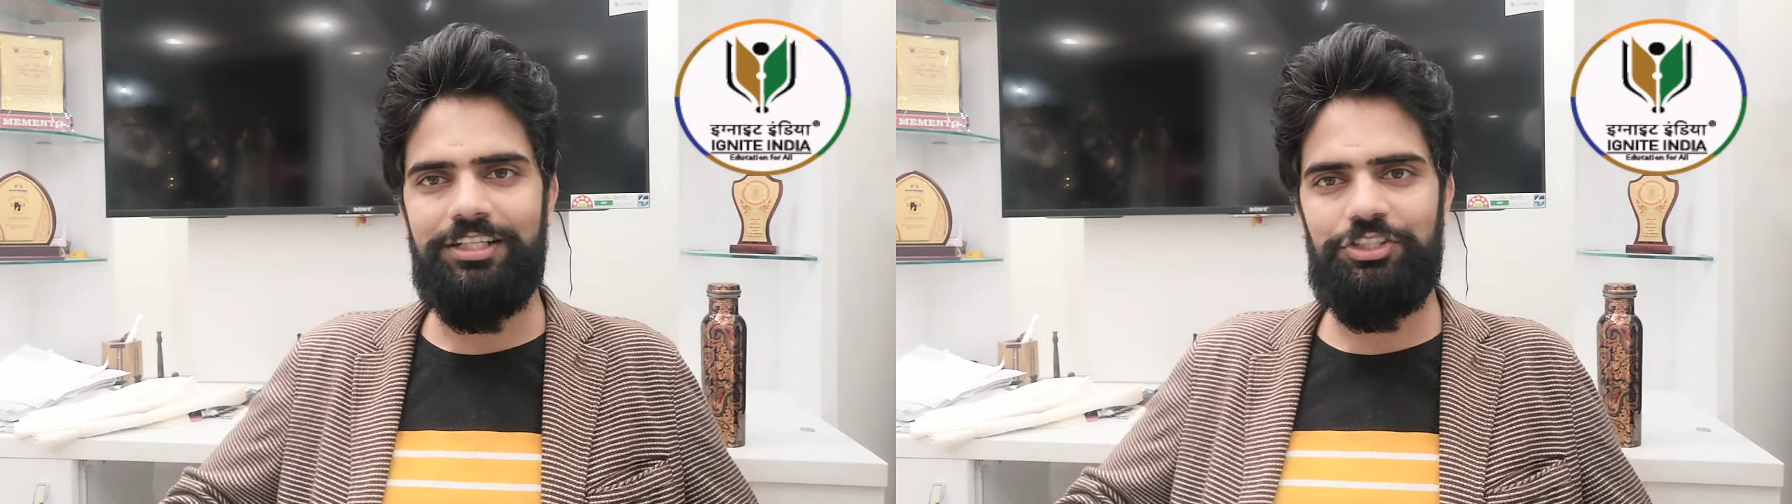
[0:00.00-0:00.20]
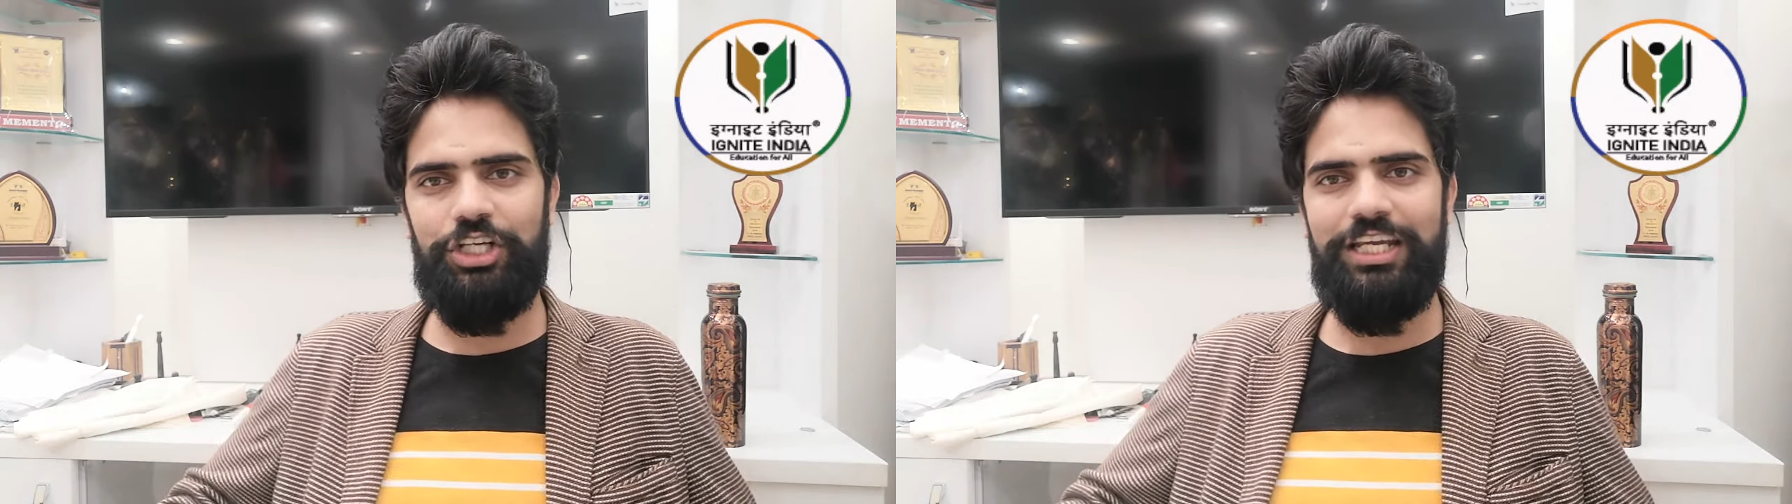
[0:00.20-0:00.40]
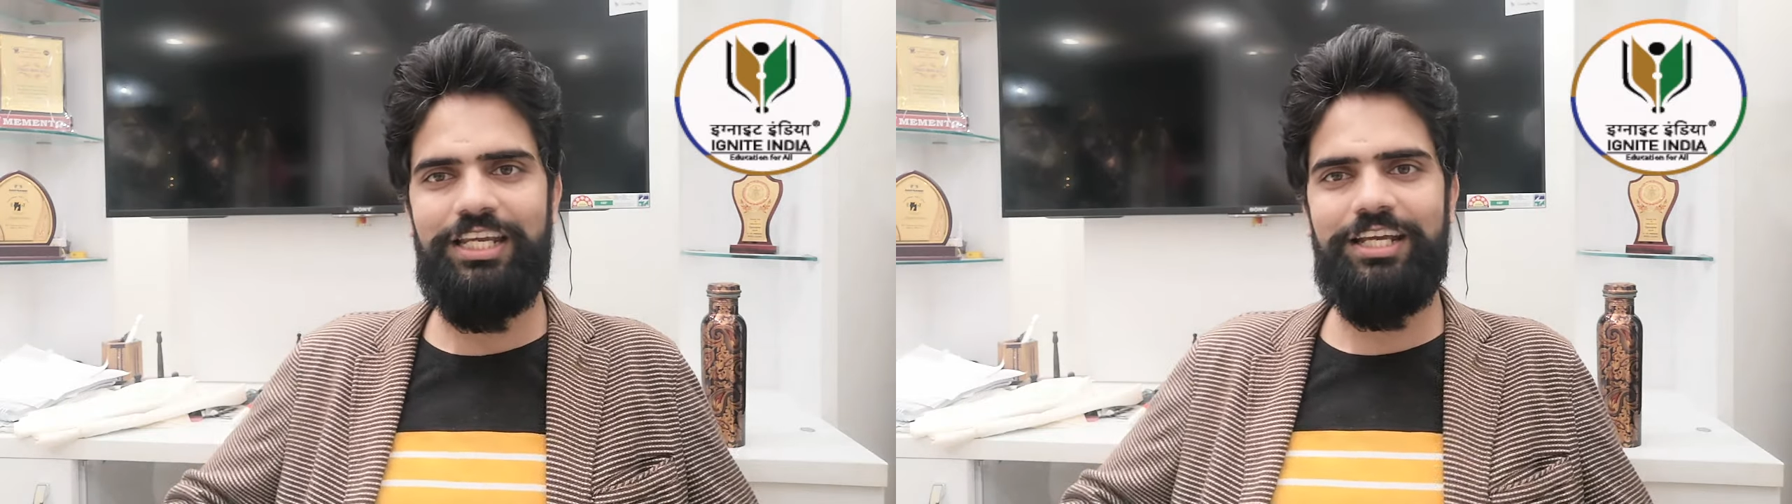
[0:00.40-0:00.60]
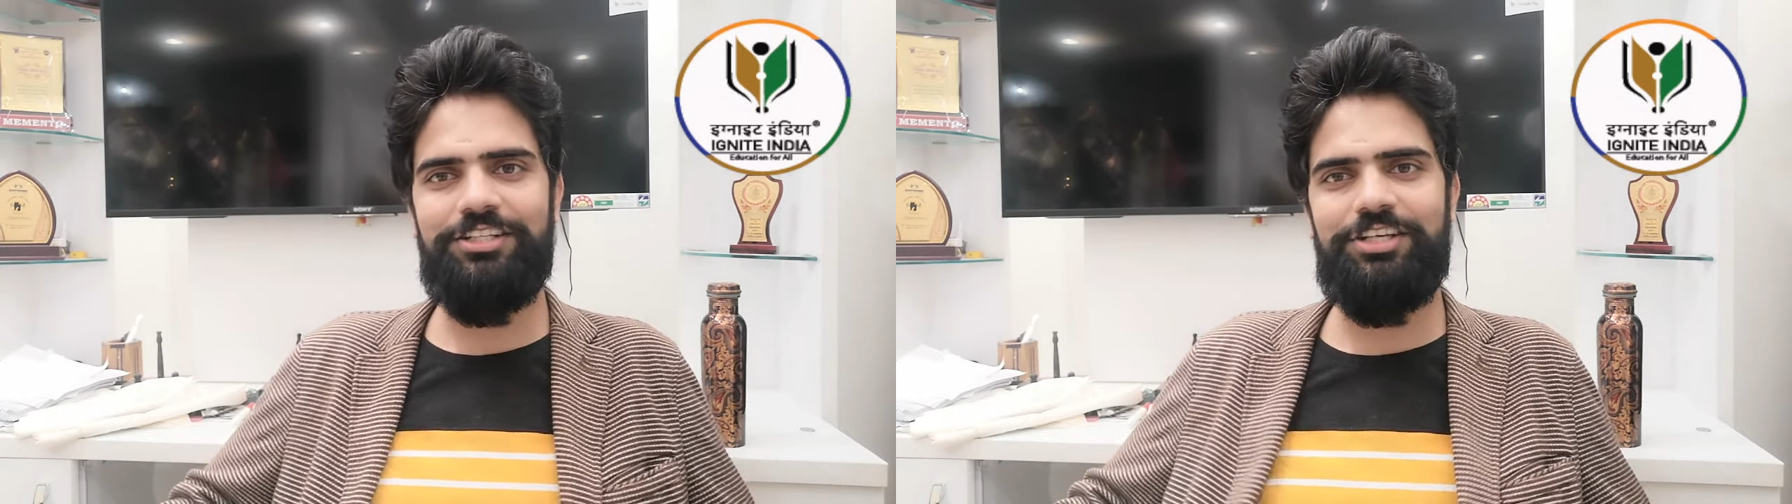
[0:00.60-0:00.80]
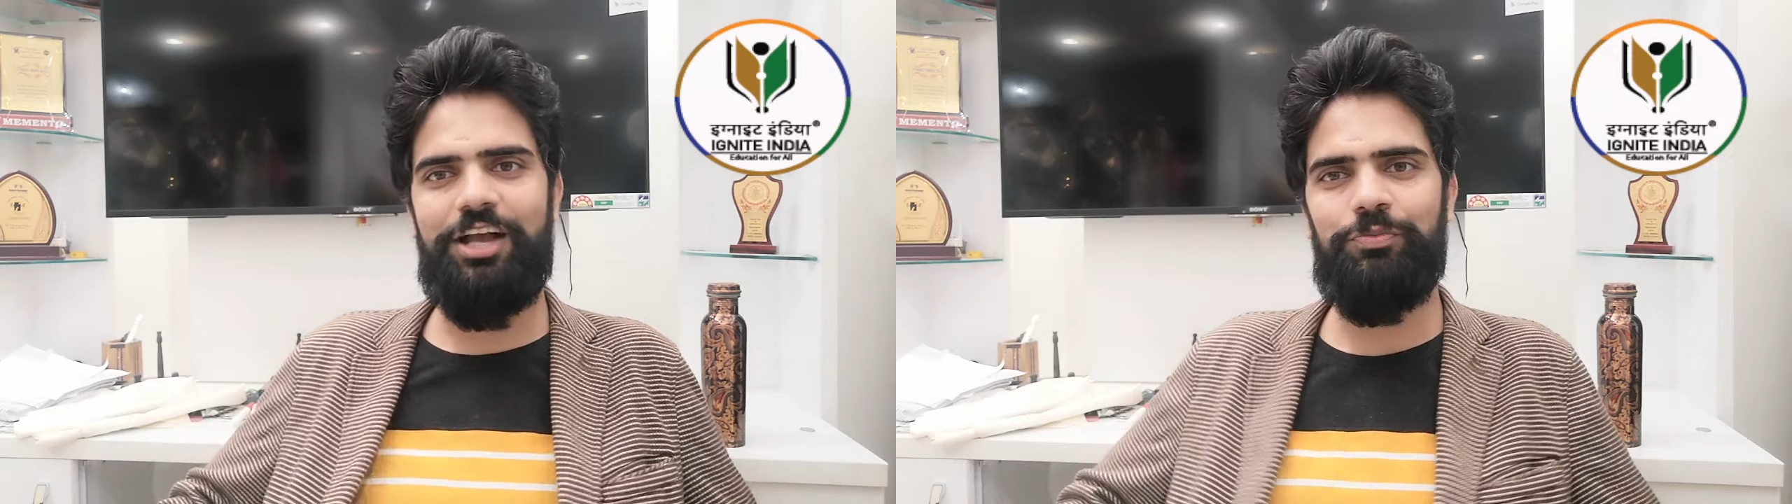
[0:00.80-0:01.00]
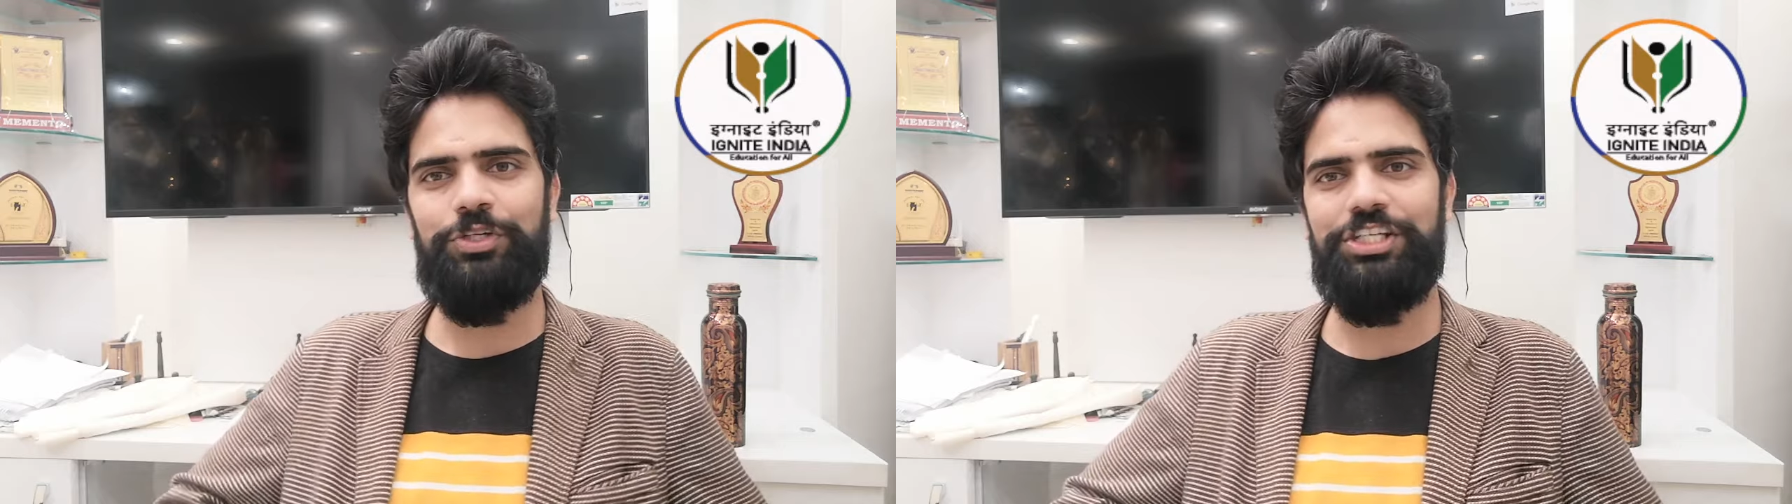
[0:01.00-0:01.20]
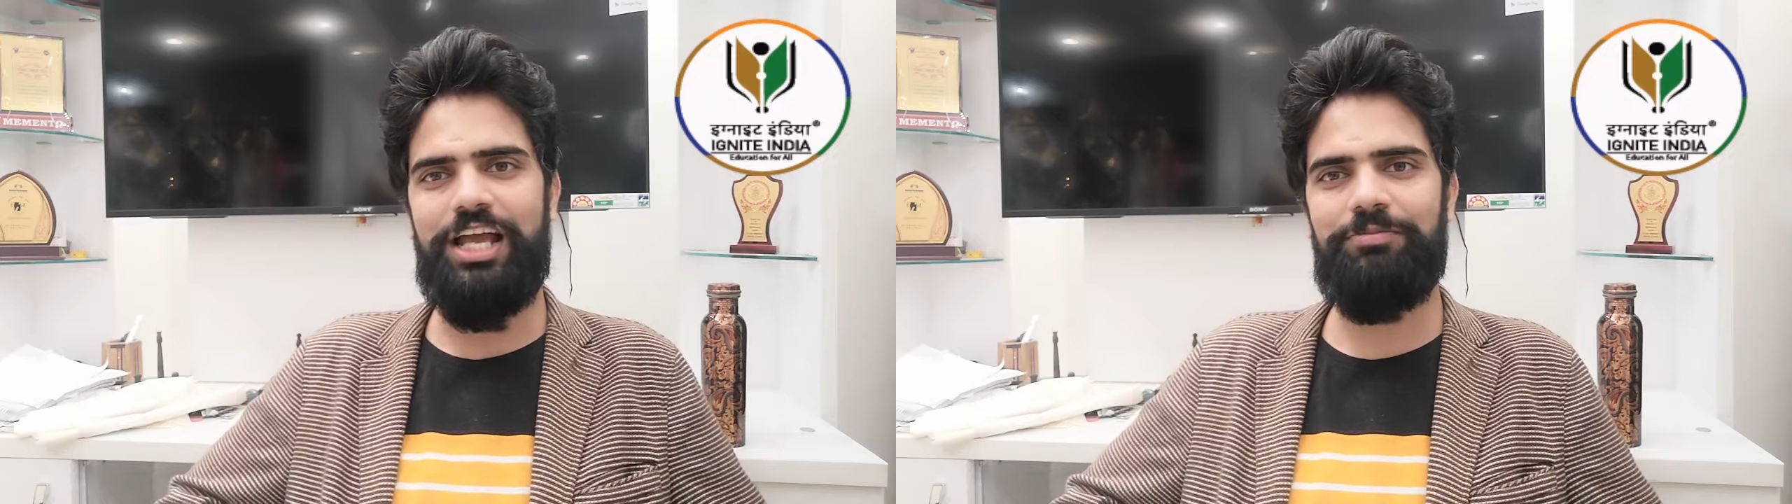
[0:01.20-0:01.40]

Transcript: the JEE exam which